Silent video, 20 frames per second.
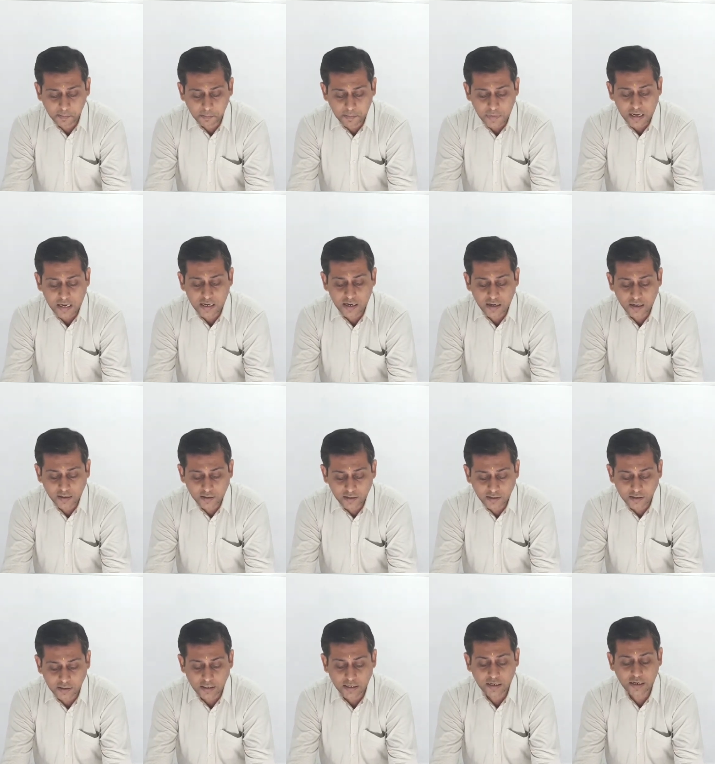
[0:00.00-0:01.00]
B,
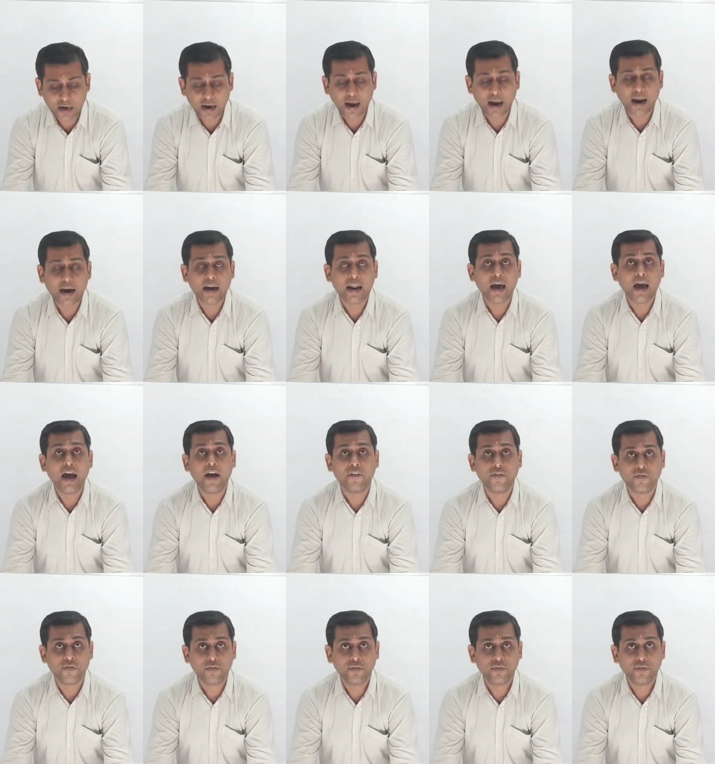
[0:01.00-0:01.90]
C and F.